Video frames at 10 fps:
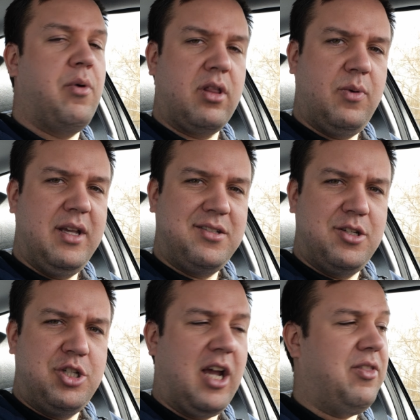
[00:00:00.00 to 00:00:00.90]
one of the ways
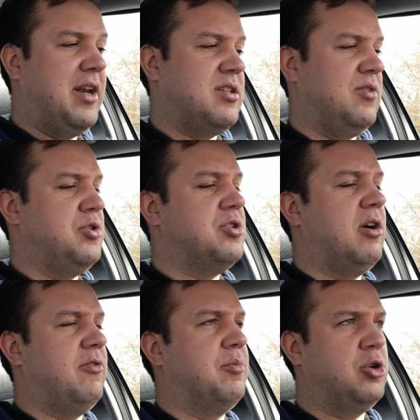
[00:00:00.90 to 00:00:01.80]
to check that is if you
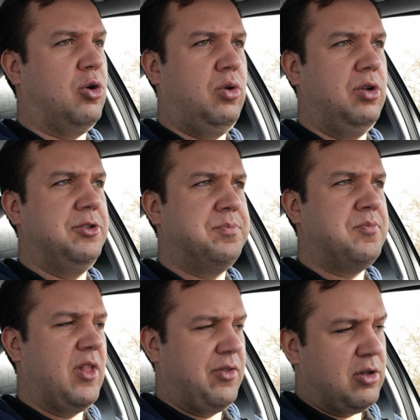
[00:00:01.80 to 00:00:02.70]
start it from cold,
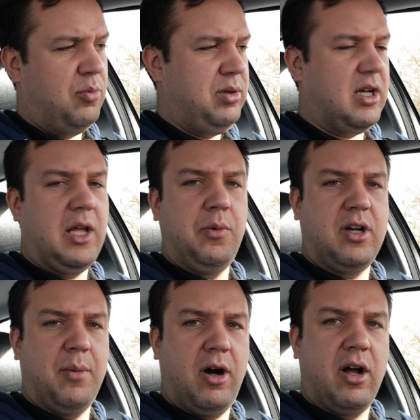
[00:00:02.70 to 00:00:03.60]
the glow plug light will
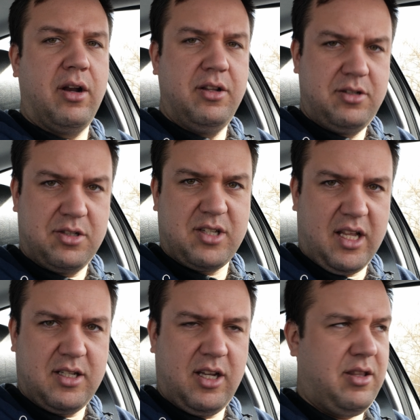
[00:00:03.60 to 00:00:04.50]
come on to
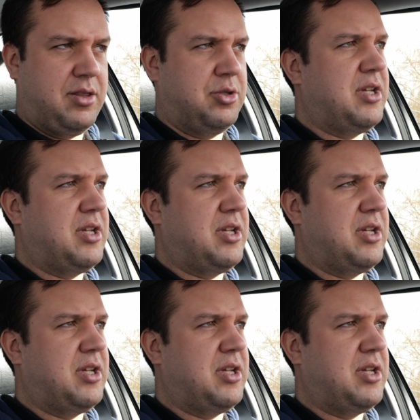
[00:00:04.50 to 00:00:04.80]
tell you that they're